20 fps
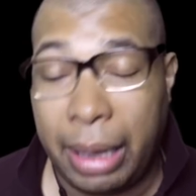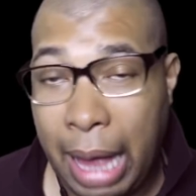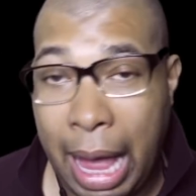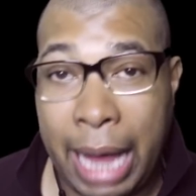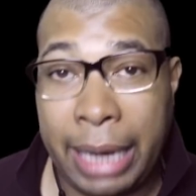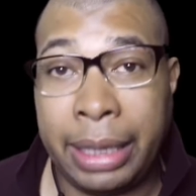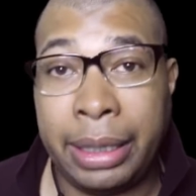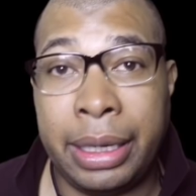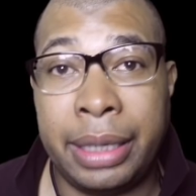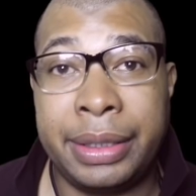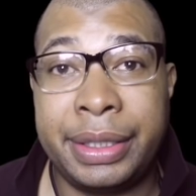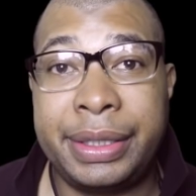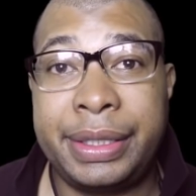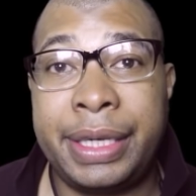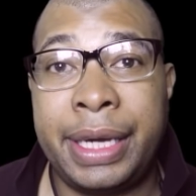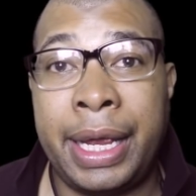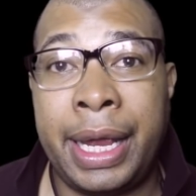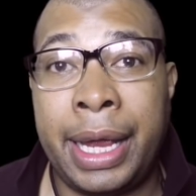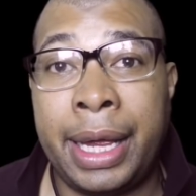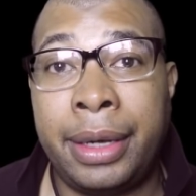I can
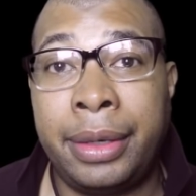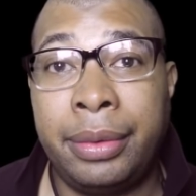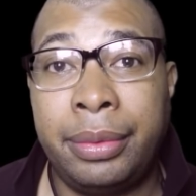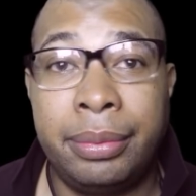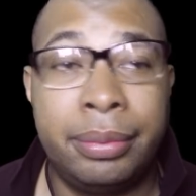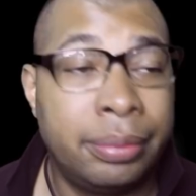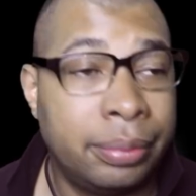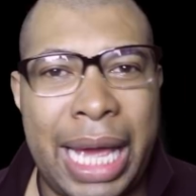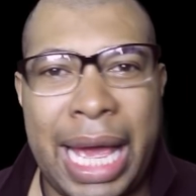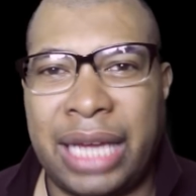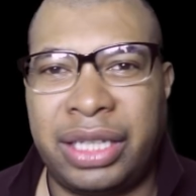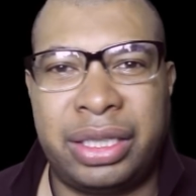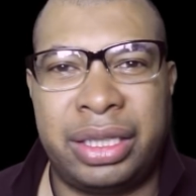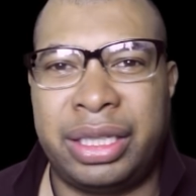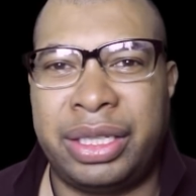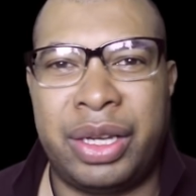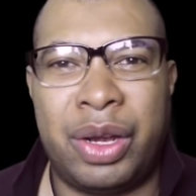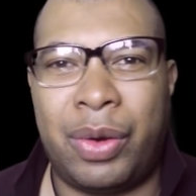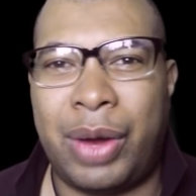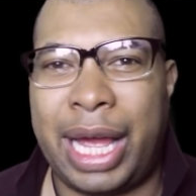understand.
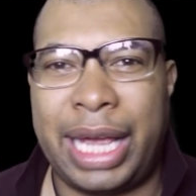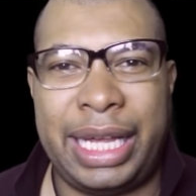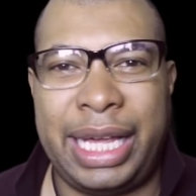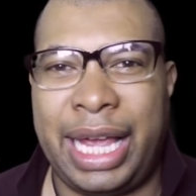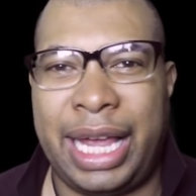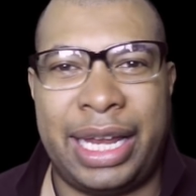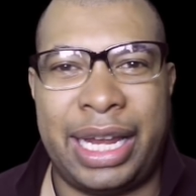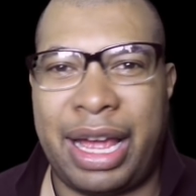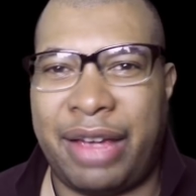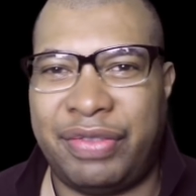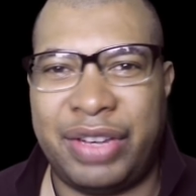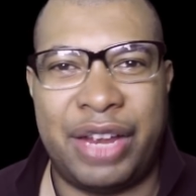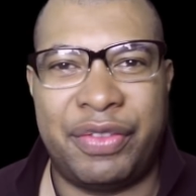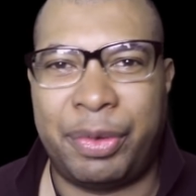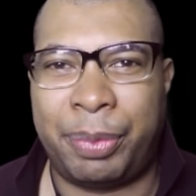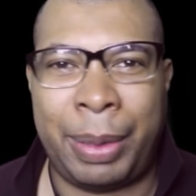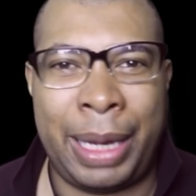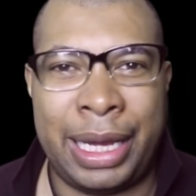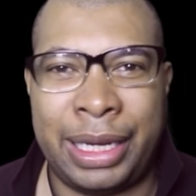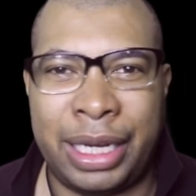Actually, no, I can't. I've
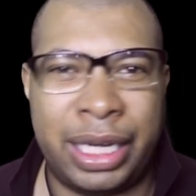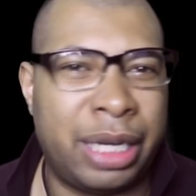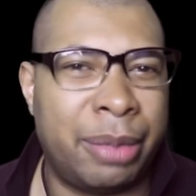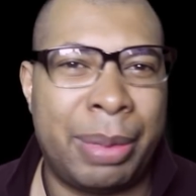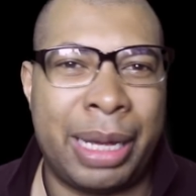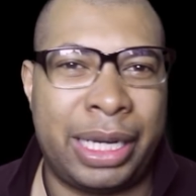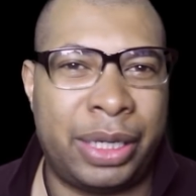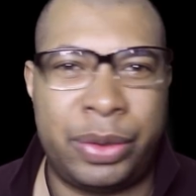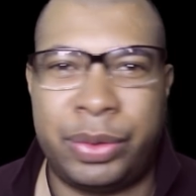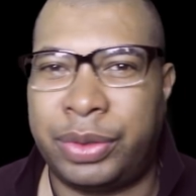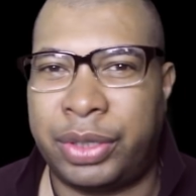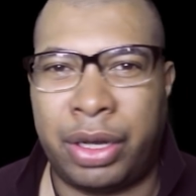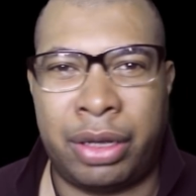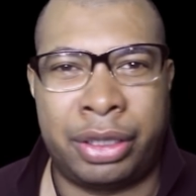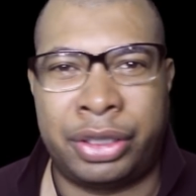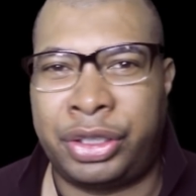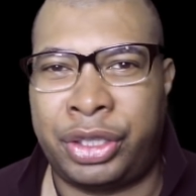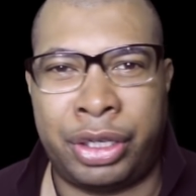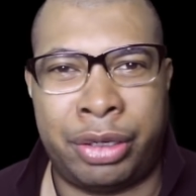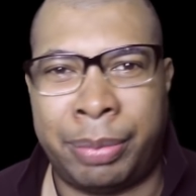never paid anybody who
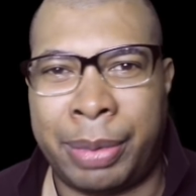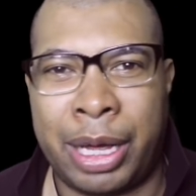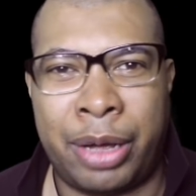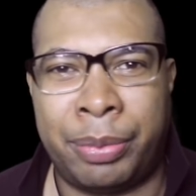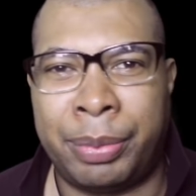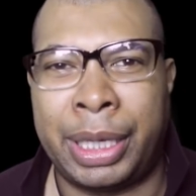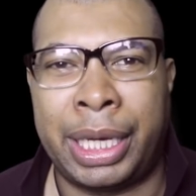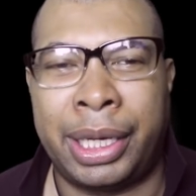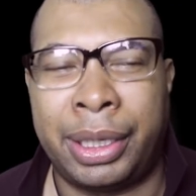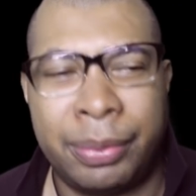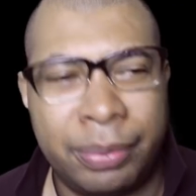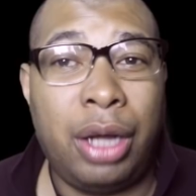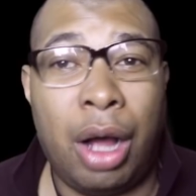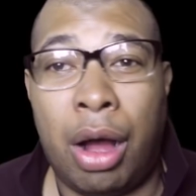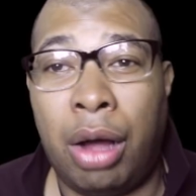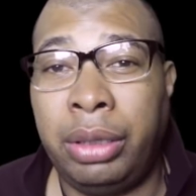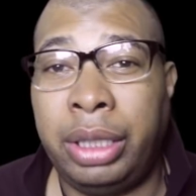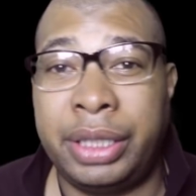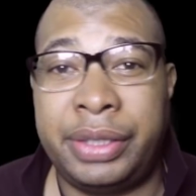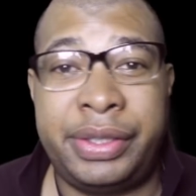talks shit about me.
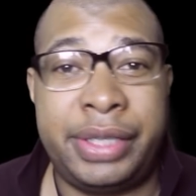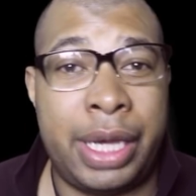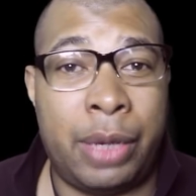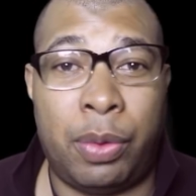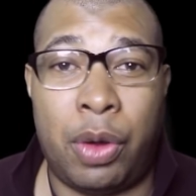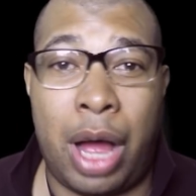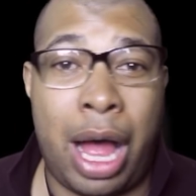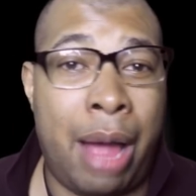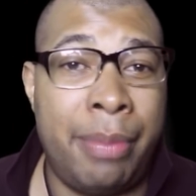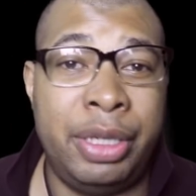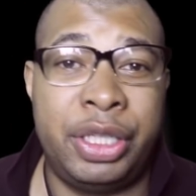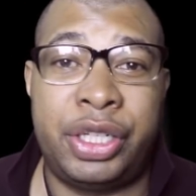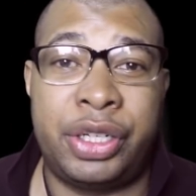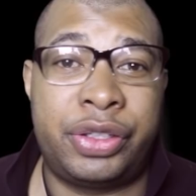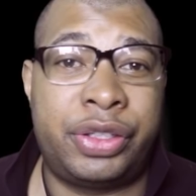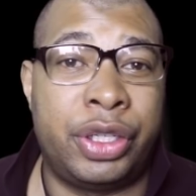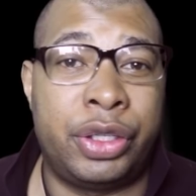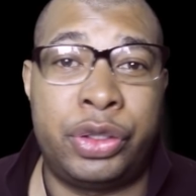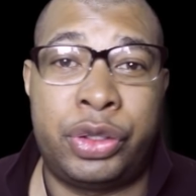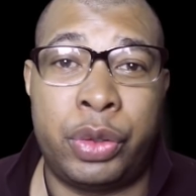Cola said, well, I'ma
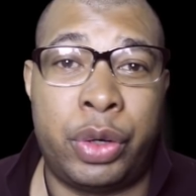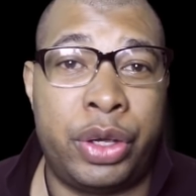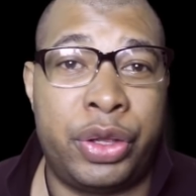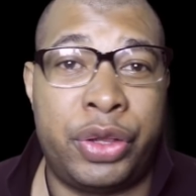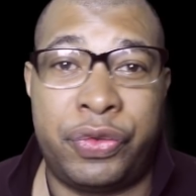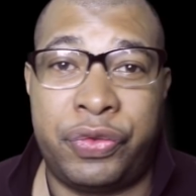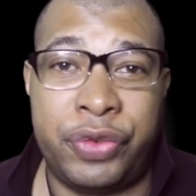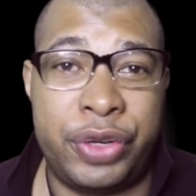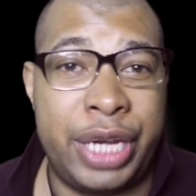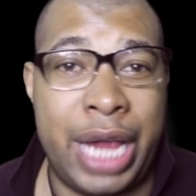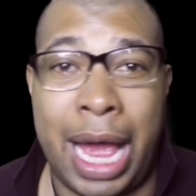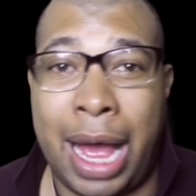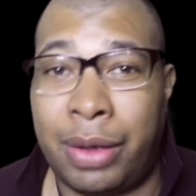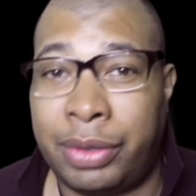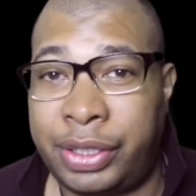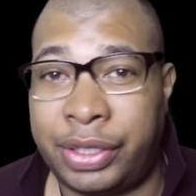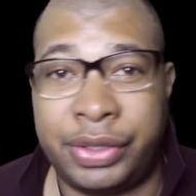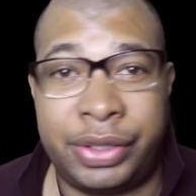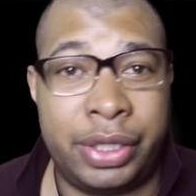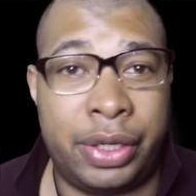just enjoy the free
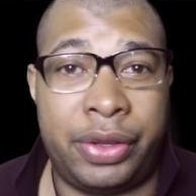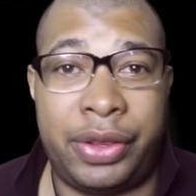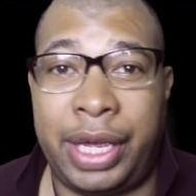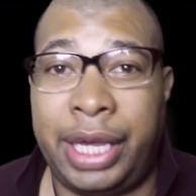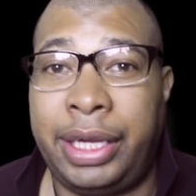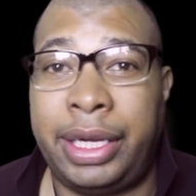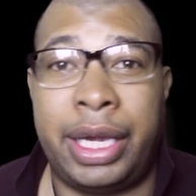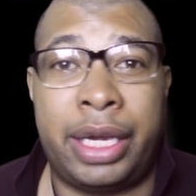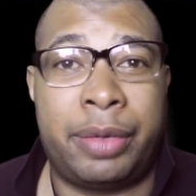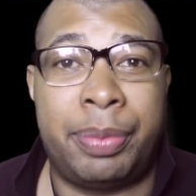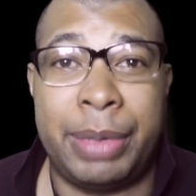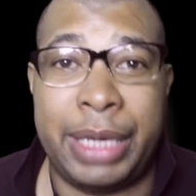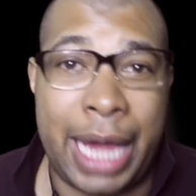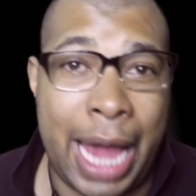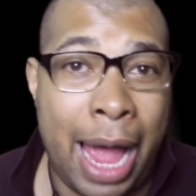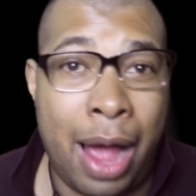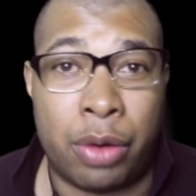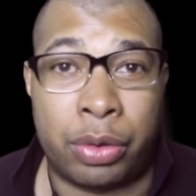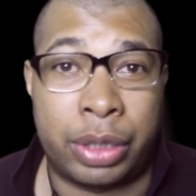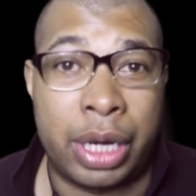house until they kick me
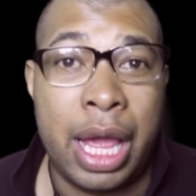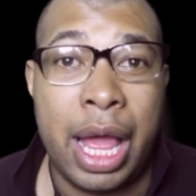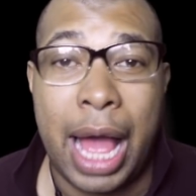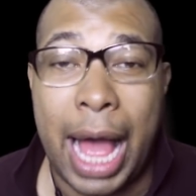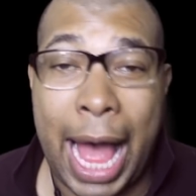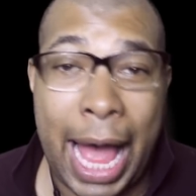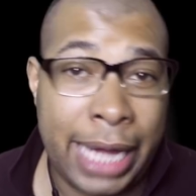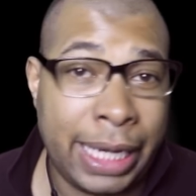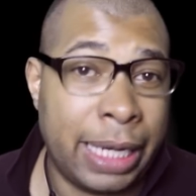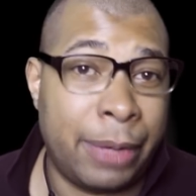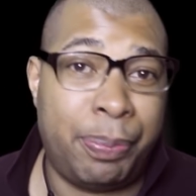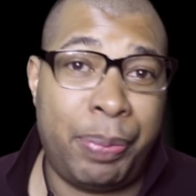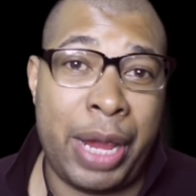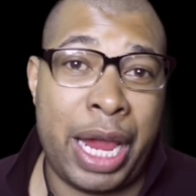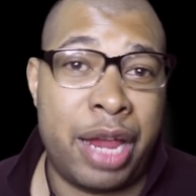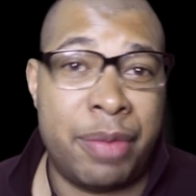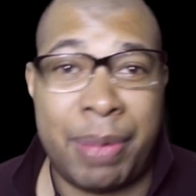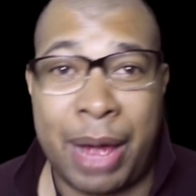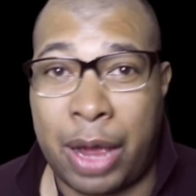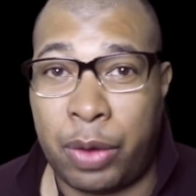out. I get
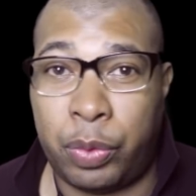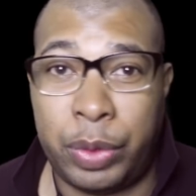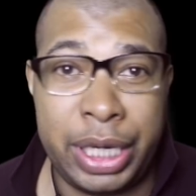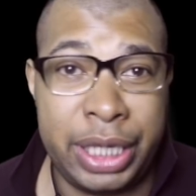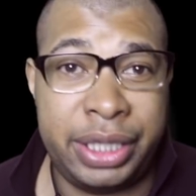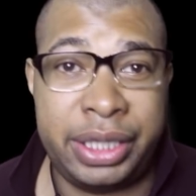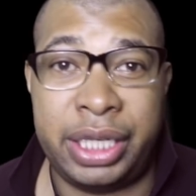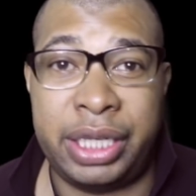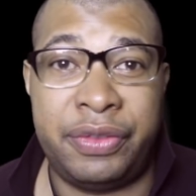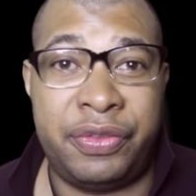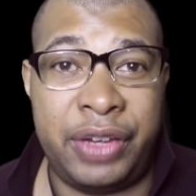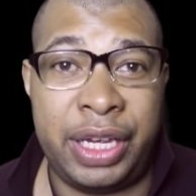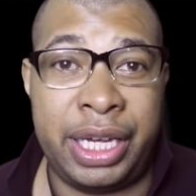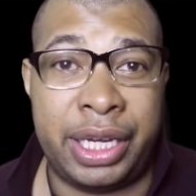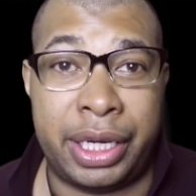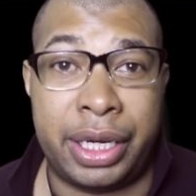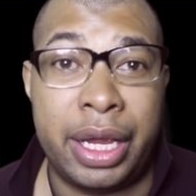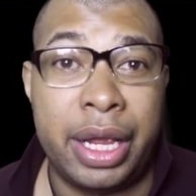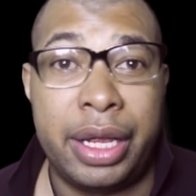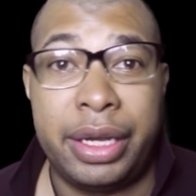paid by
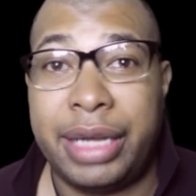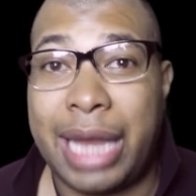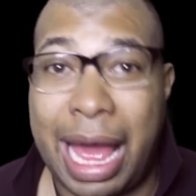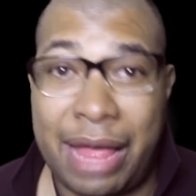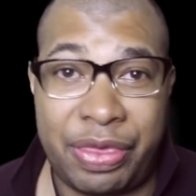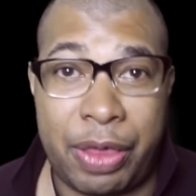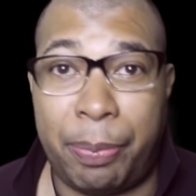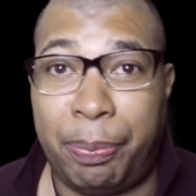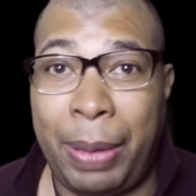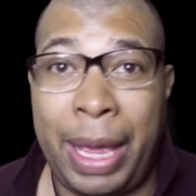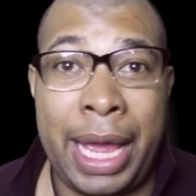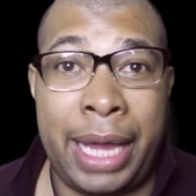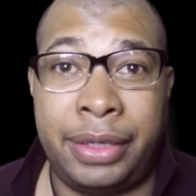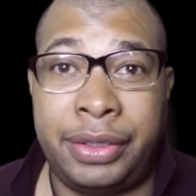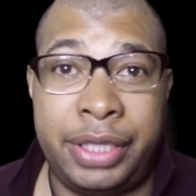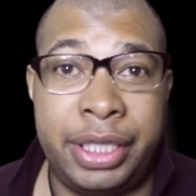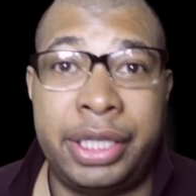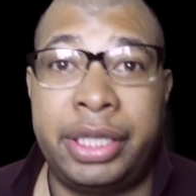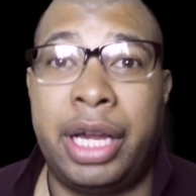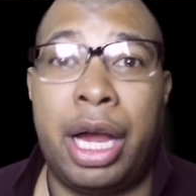WeTV, not the
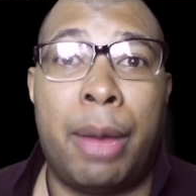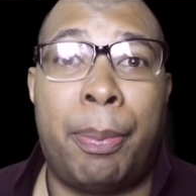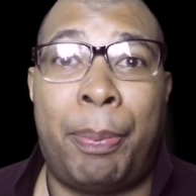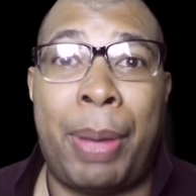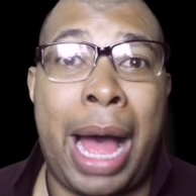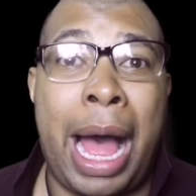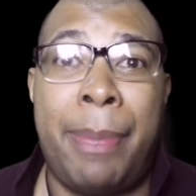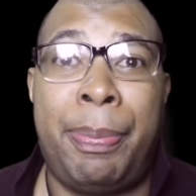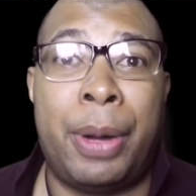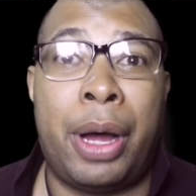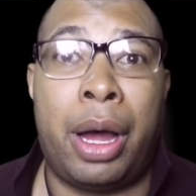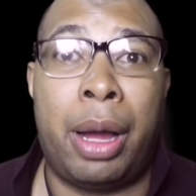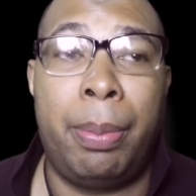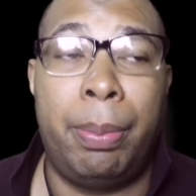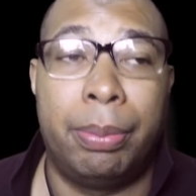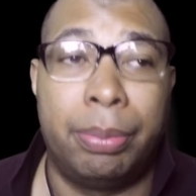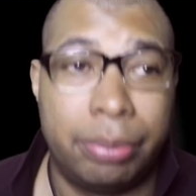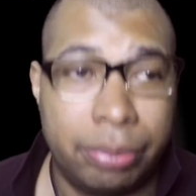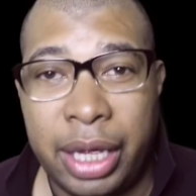Pank Teacup pop-up.